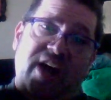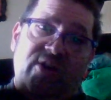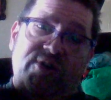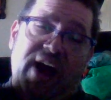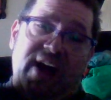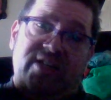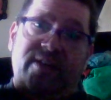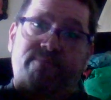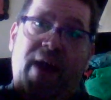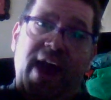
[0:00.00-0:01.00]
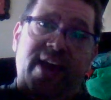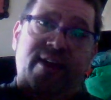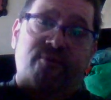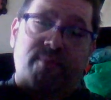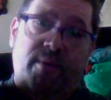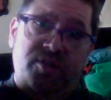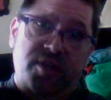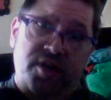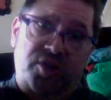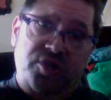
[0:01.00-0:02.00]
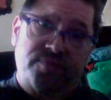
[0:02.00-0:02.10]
are constantly banging from upstairs